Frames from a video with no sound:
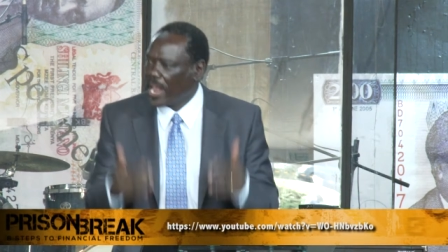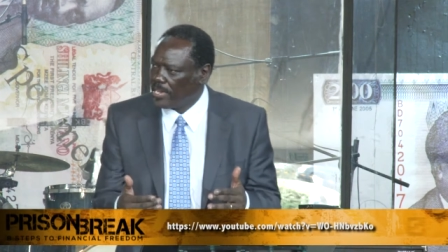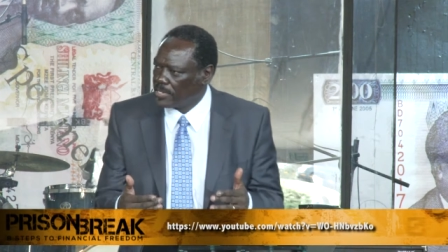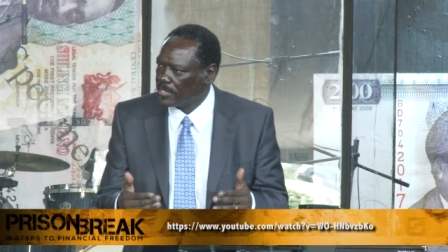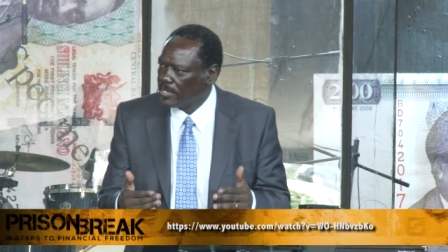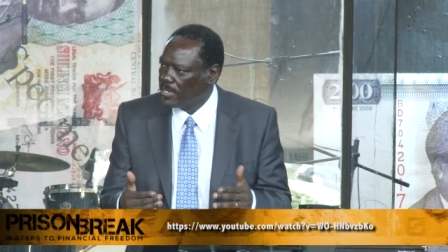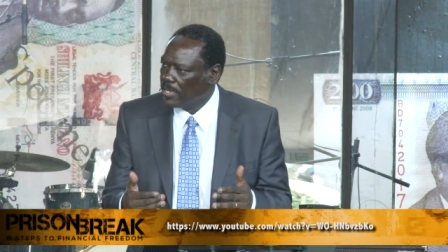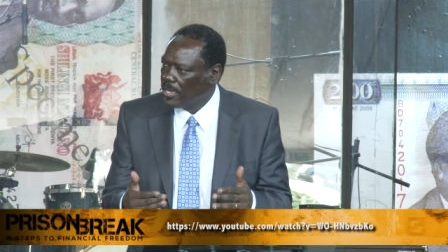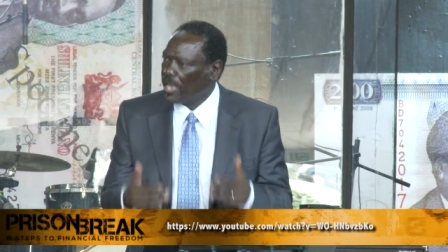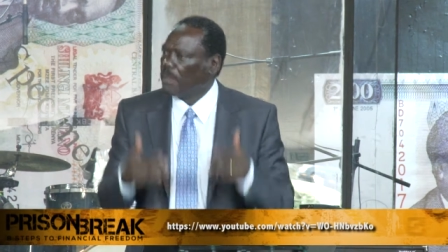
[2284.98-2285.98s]
rent
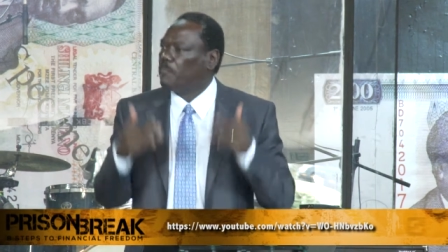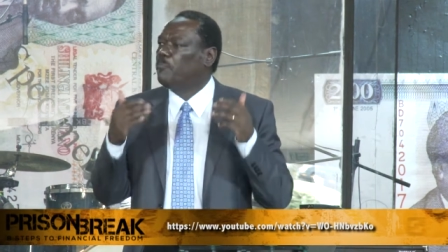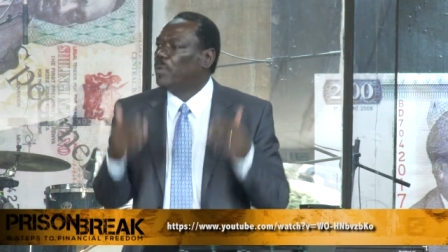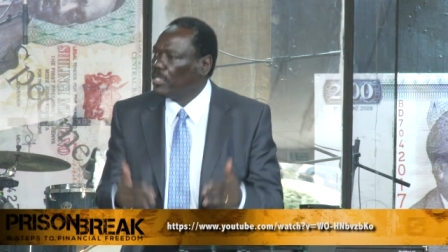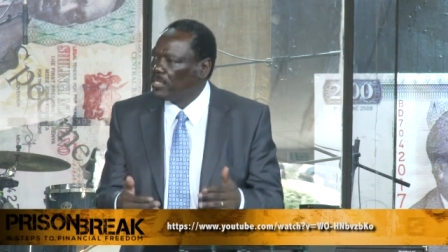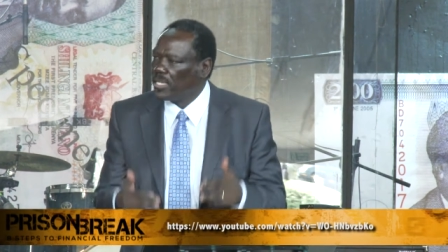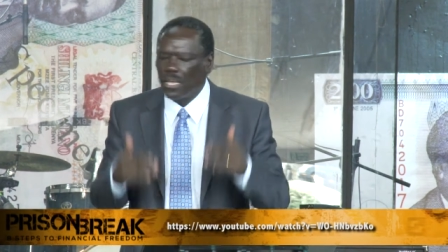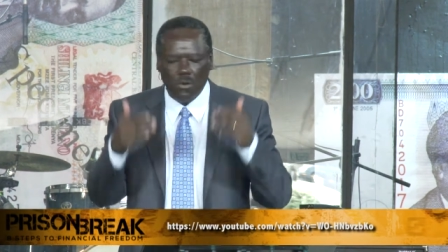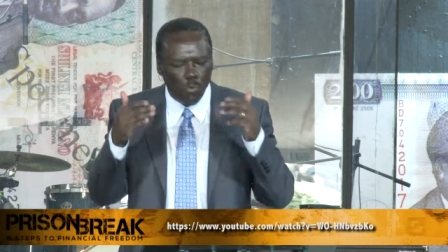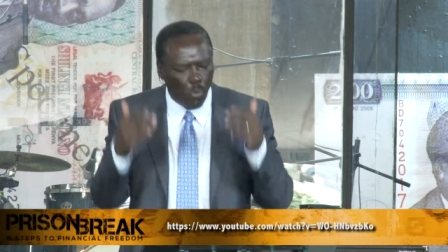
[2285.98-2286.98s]
and
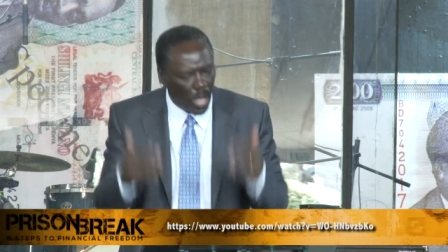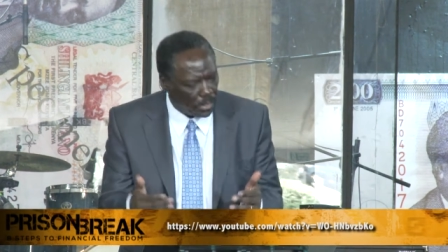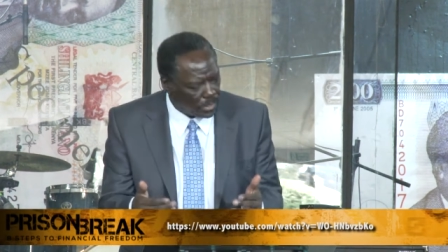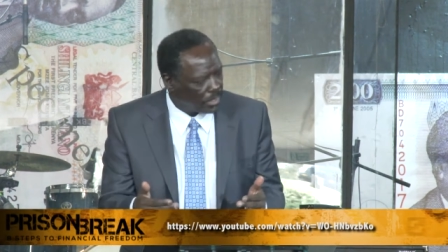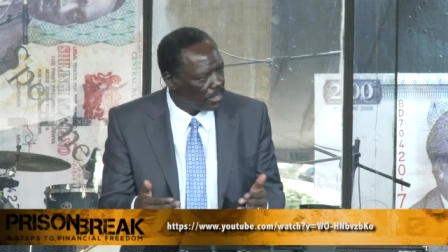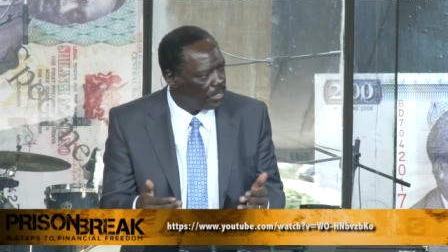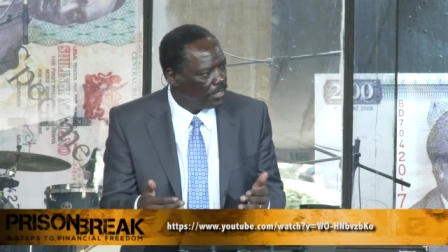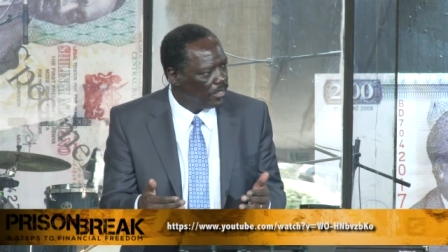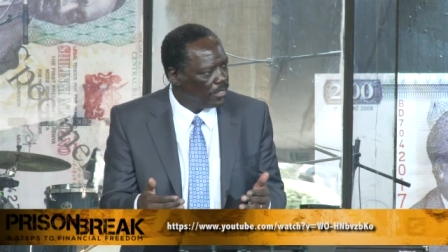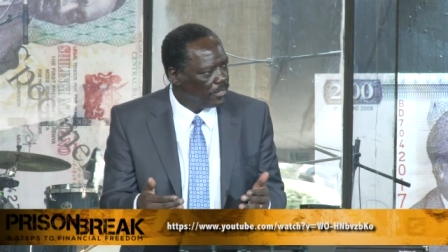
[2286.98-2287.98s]
building wealth.
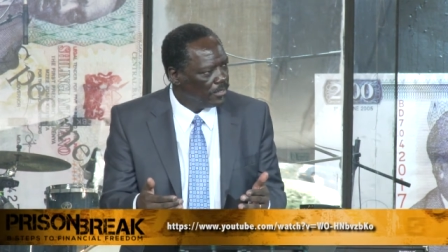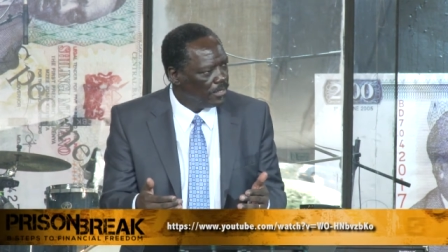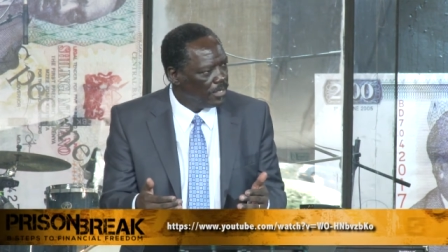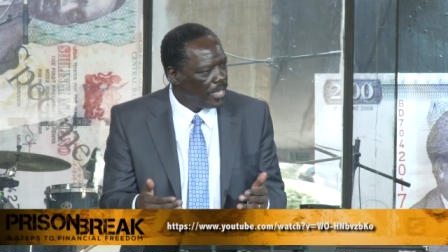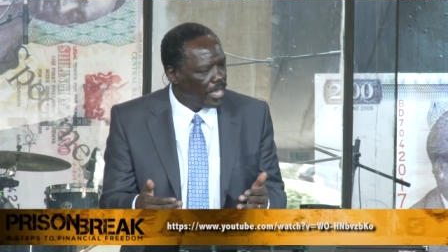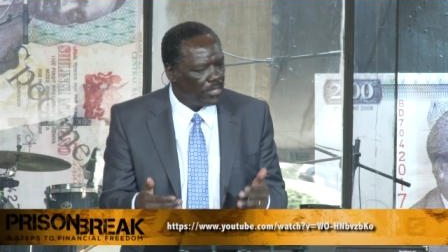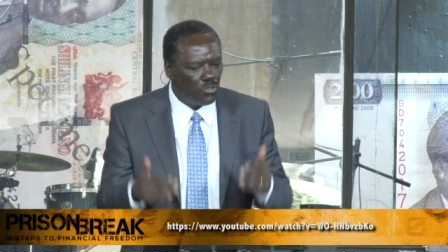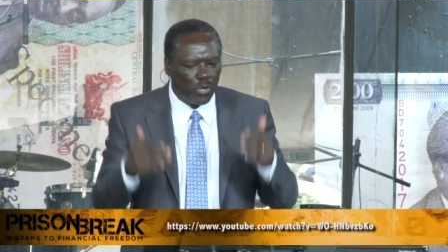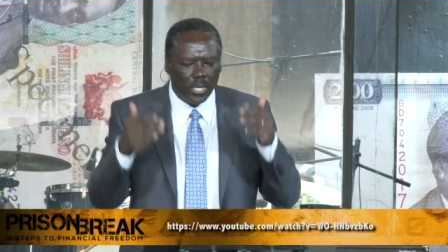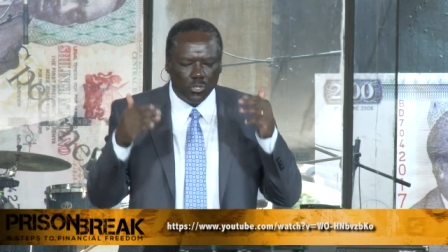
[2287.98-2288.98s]
And
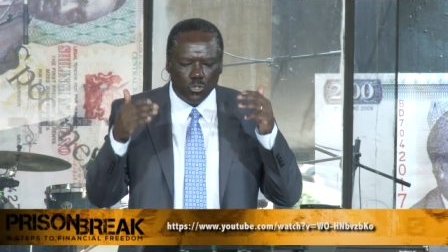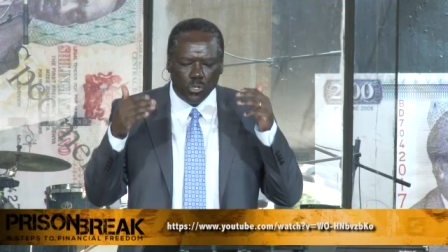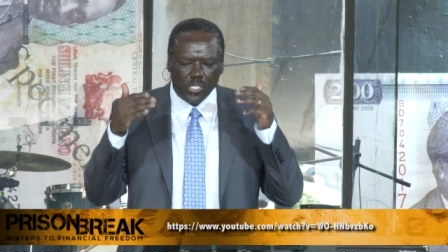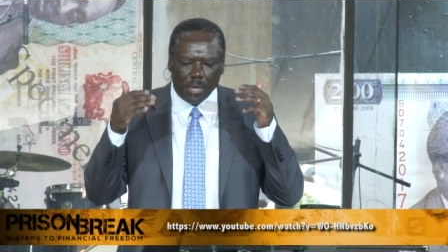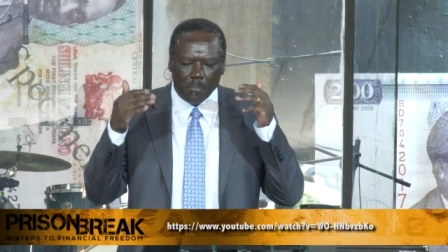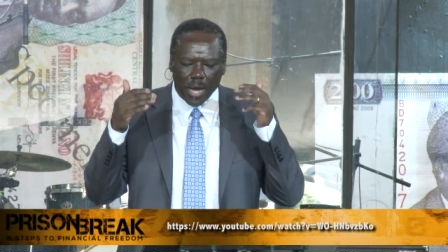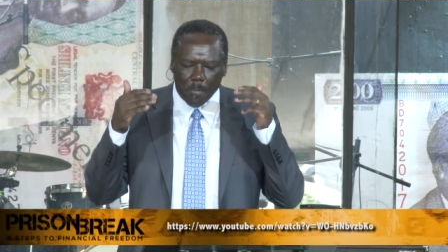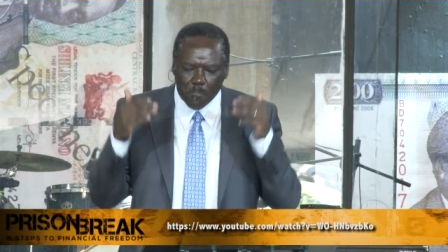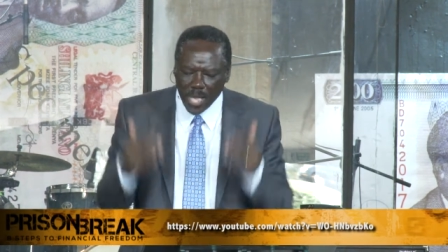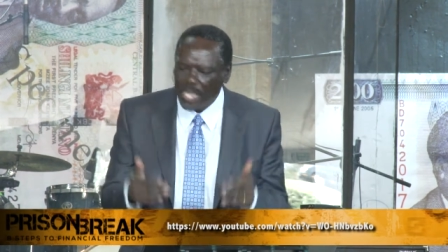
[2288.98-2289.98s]
you can do some
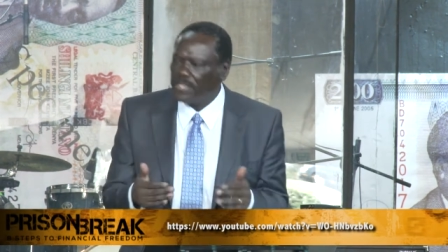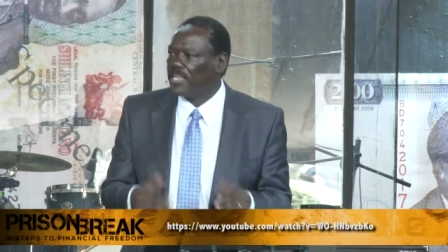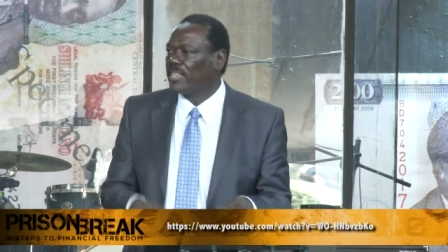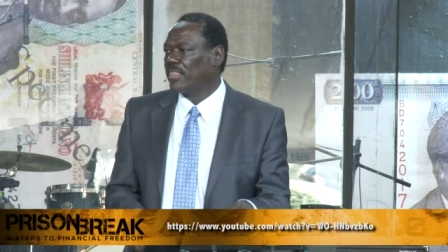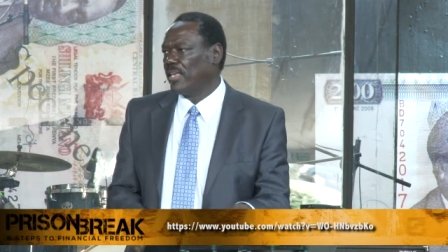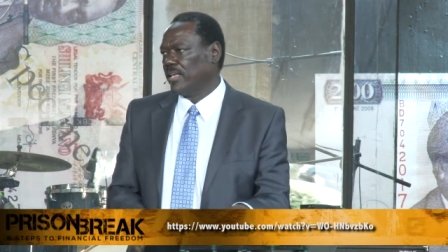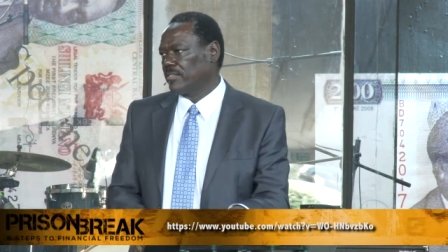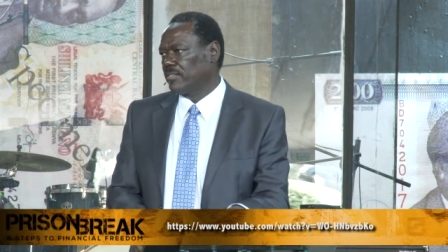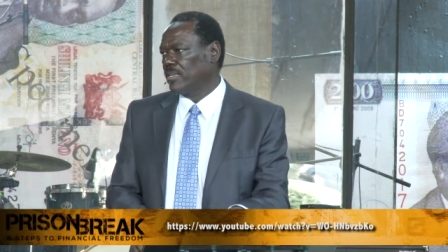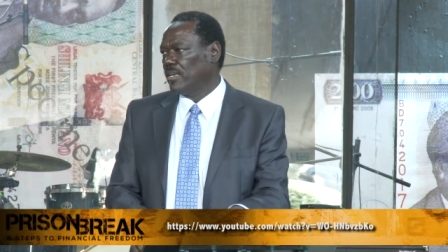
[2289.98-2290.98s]
amazing
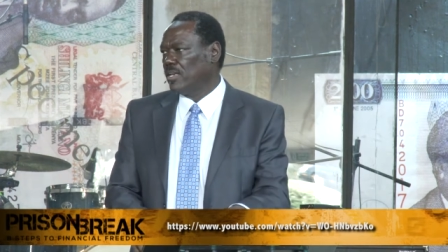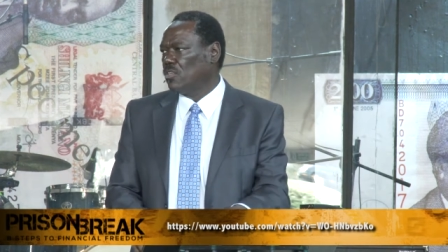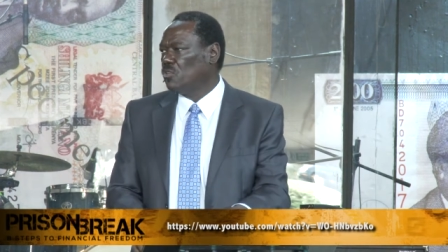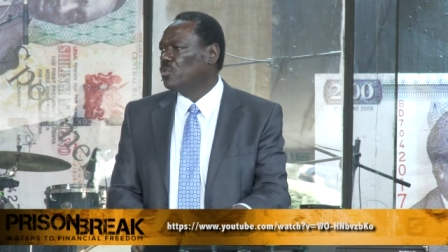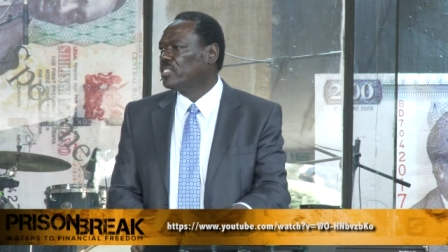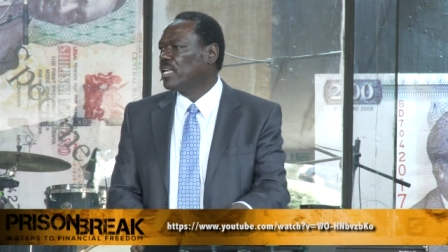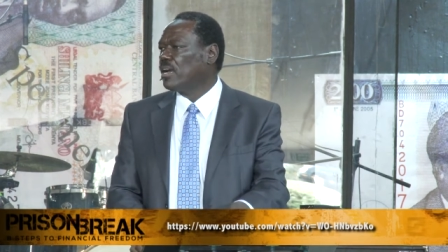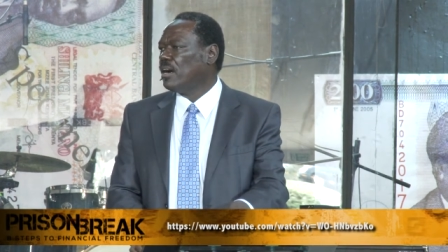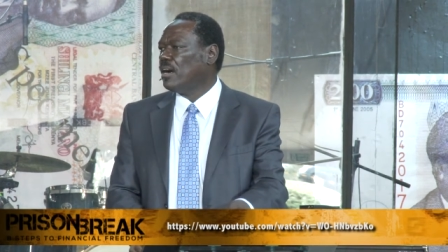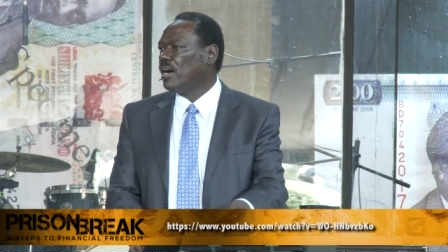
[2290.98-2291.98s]
things
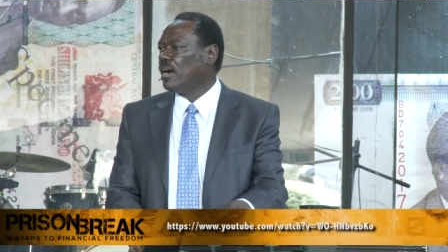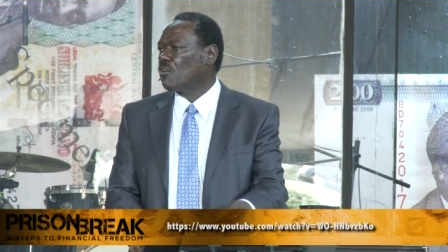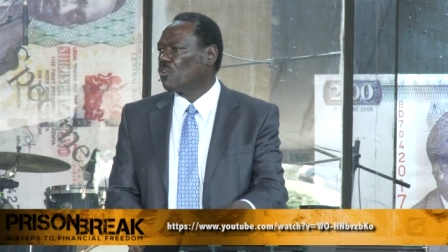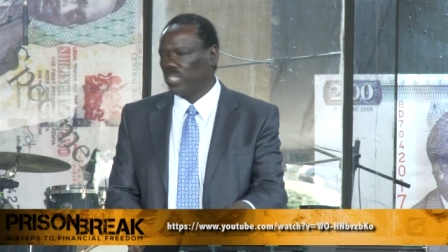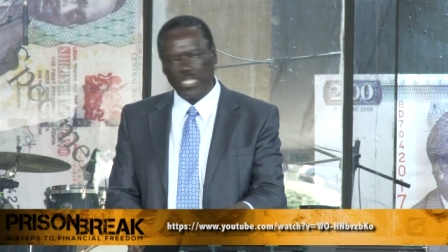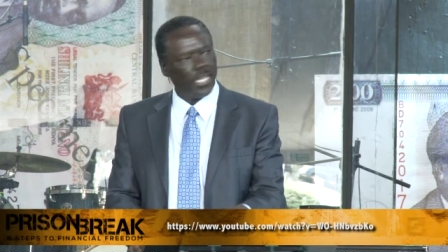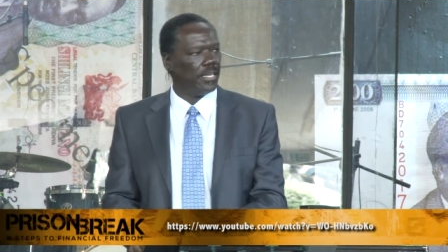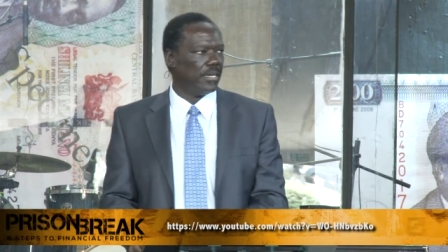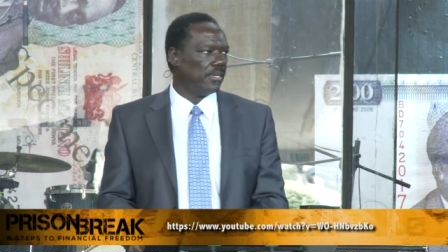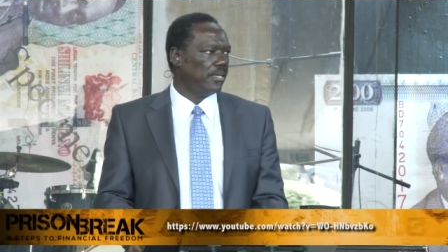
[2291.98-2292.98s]
using a
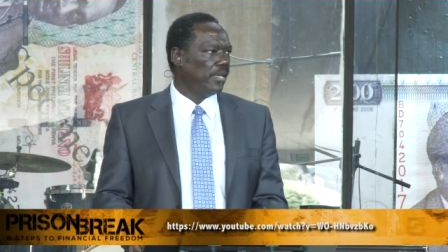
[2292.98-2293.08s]
container.